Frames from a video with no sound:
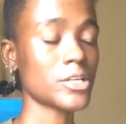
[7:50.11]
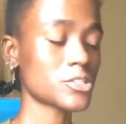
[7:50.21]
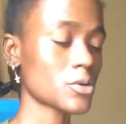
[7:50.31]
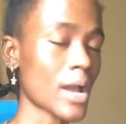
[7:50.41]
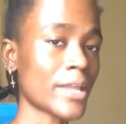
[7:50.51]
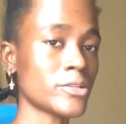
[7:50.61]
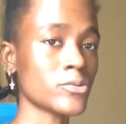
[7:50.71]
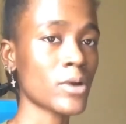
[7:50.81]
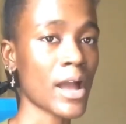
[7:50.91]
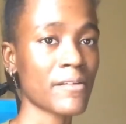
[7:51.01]
So I
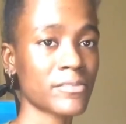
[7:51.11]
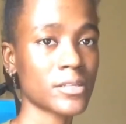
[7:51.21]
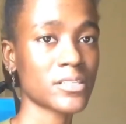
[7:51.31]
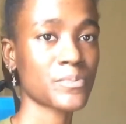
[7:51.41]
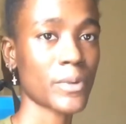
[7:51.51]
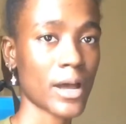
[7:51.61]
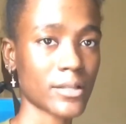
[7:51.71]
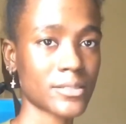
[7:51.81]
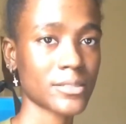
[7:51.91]
do have the spots,